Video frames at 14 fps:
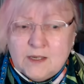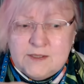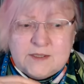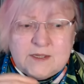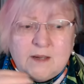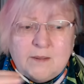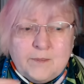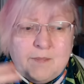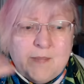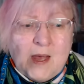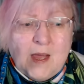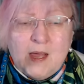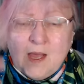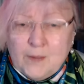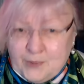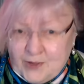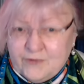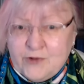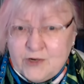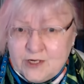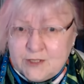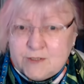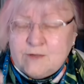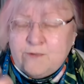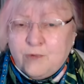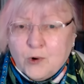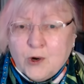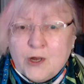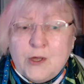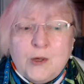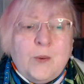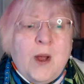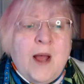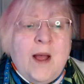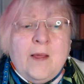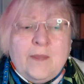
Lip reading: some epiphanies for you,